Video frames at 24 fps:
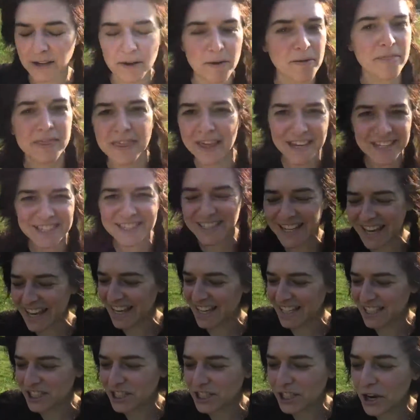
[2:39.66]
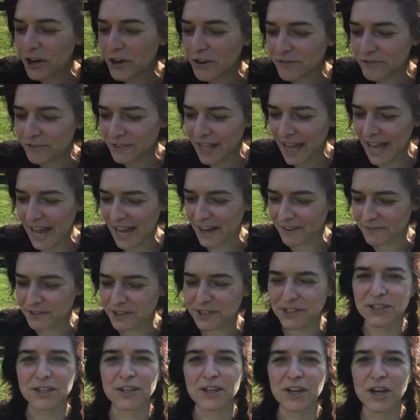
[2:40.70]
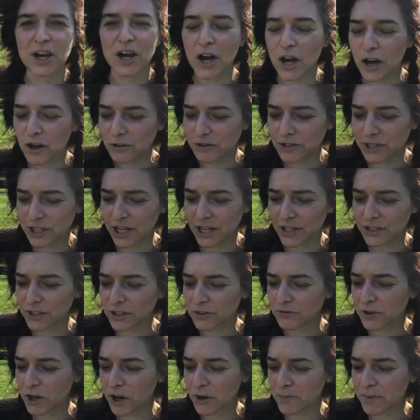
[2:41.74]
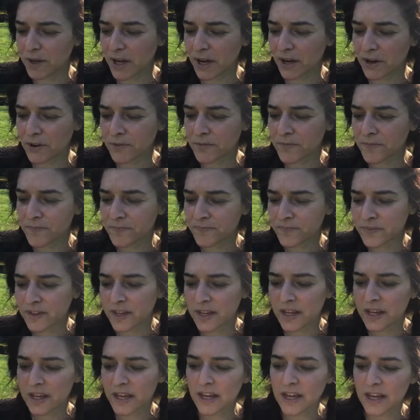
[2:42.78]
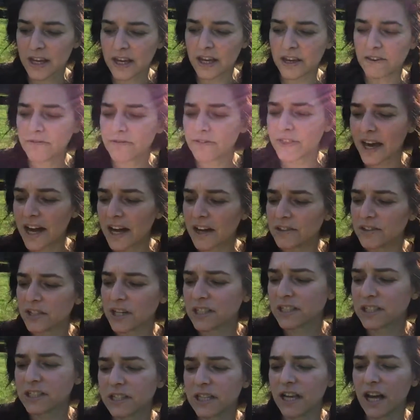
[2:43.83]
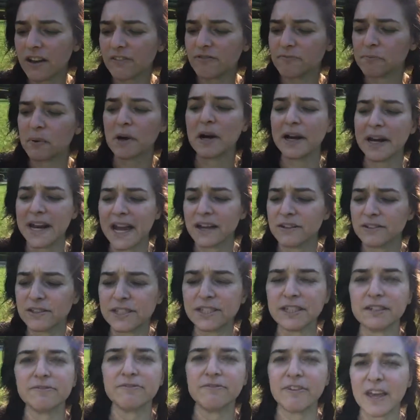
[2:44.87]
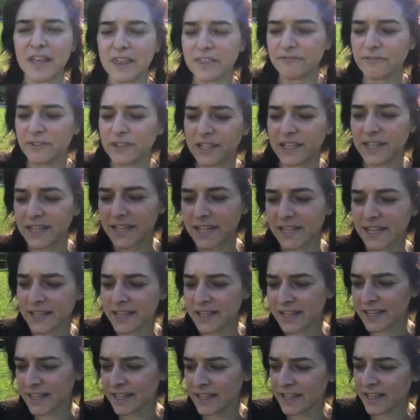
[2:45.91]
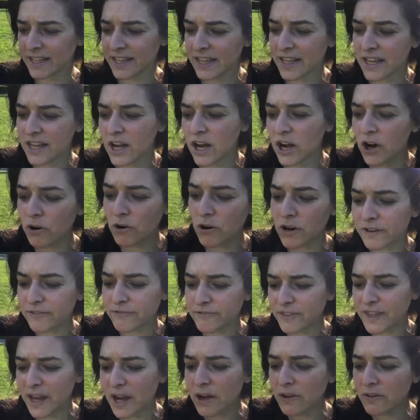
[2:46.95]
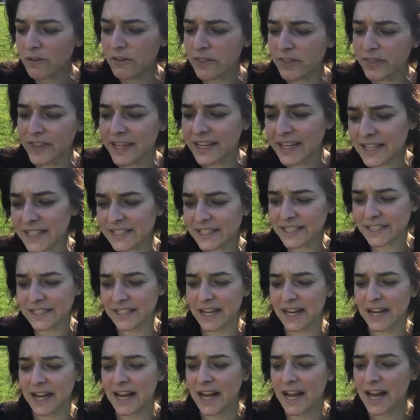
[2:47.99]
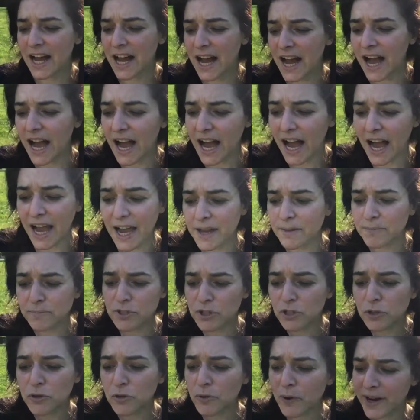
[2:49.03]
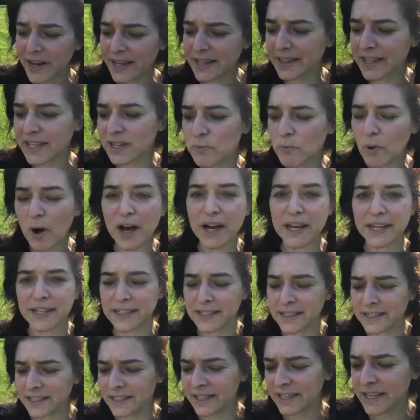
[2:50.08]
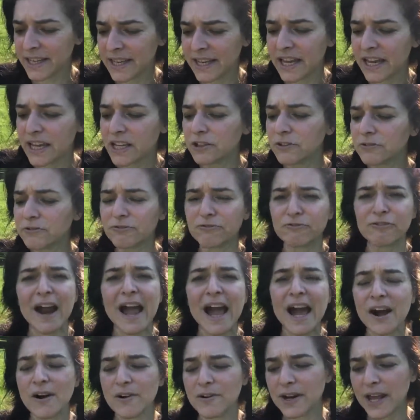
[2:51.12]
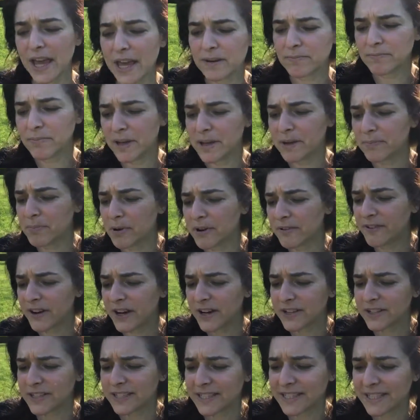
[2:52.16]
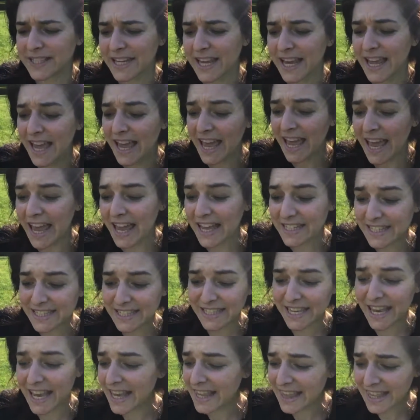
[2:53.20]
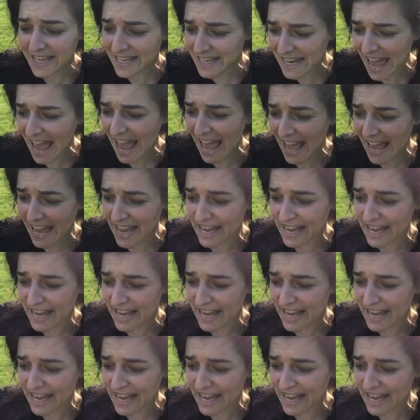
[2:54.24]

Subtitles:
They say Jove laughs, O gentle Romeo. If thou dost love, pronounce it faithfully. Or if thou thinkest I am too quickly won, it'll frown and be perverse, and say thee nay.